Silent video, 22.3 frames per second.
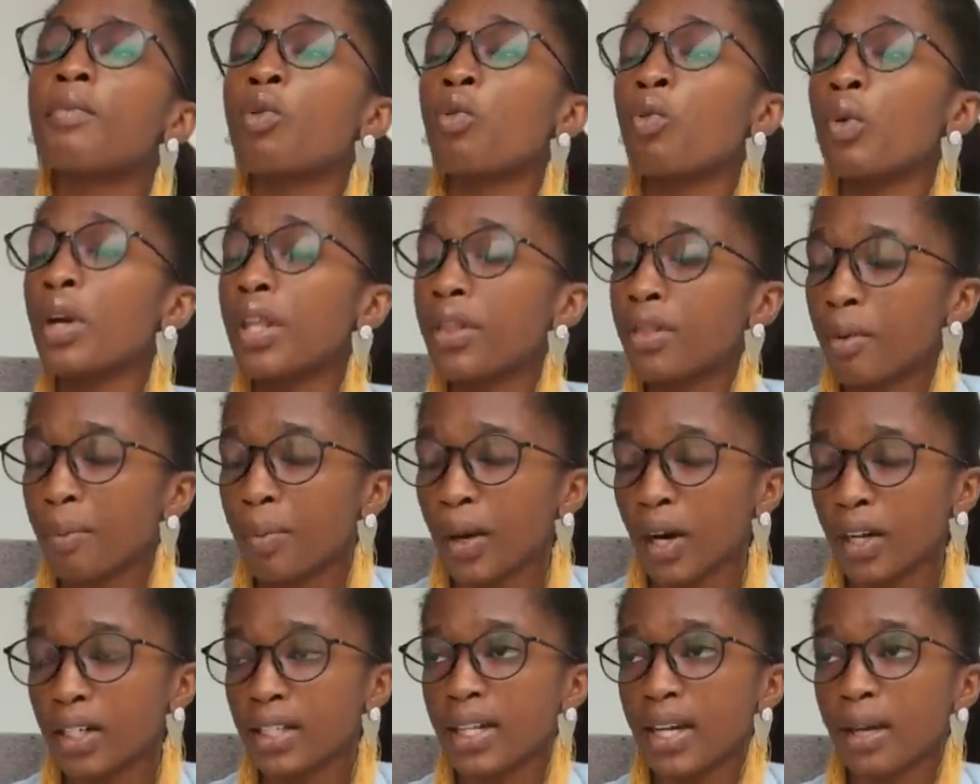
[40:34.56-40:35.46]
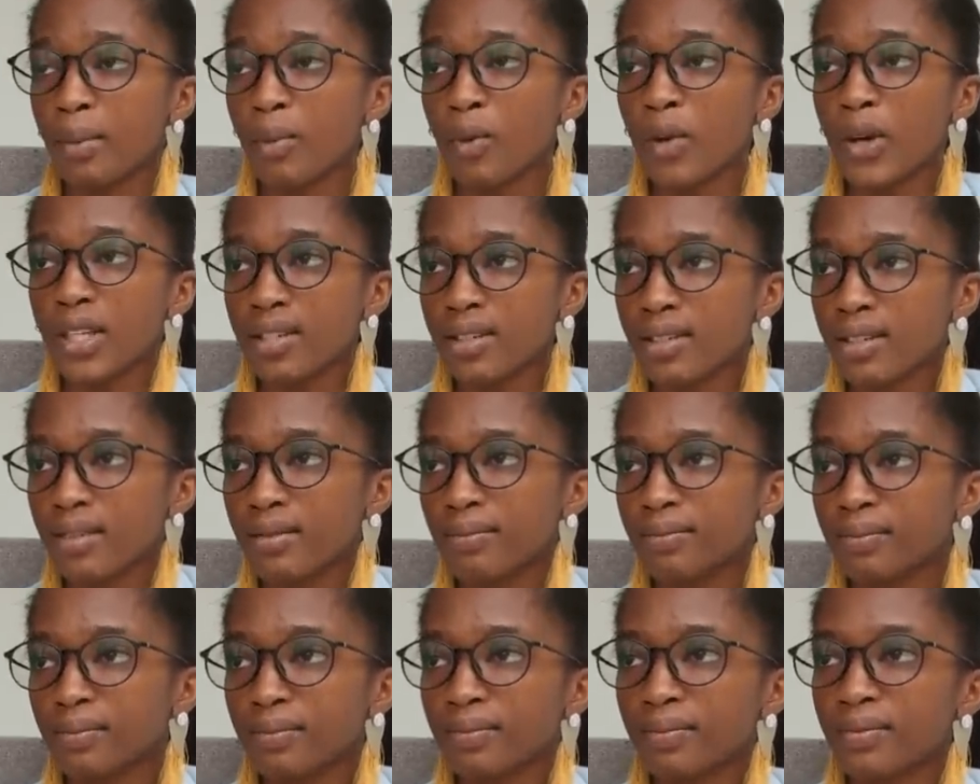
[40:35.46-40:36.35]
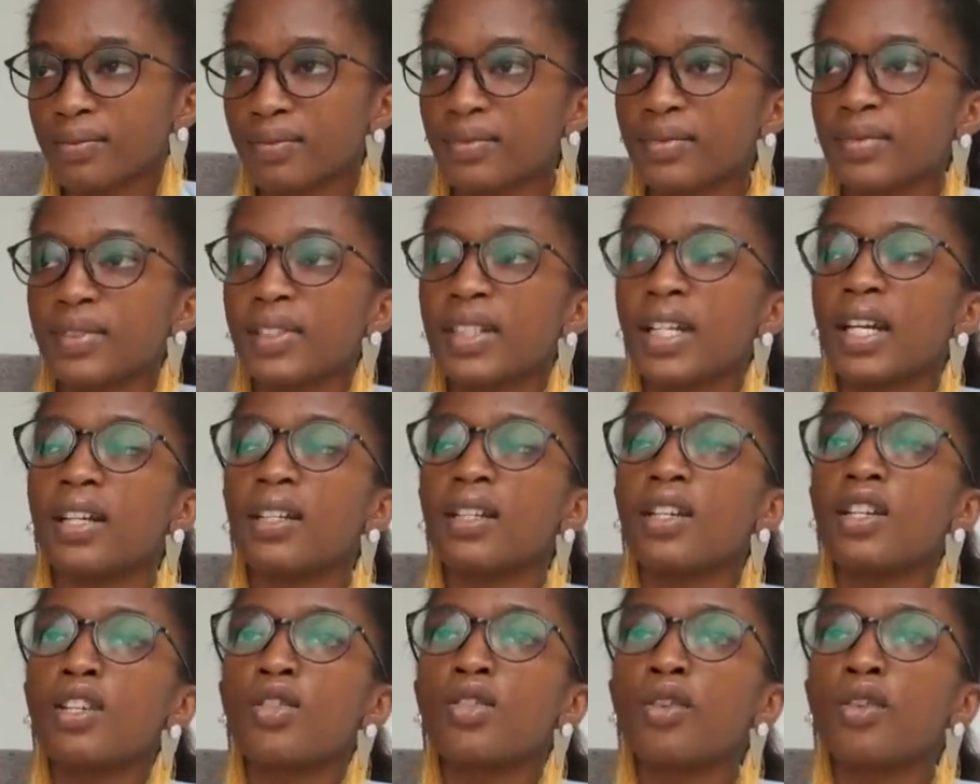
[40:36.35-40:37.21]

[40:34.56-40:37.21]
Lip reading: With the part-time ones.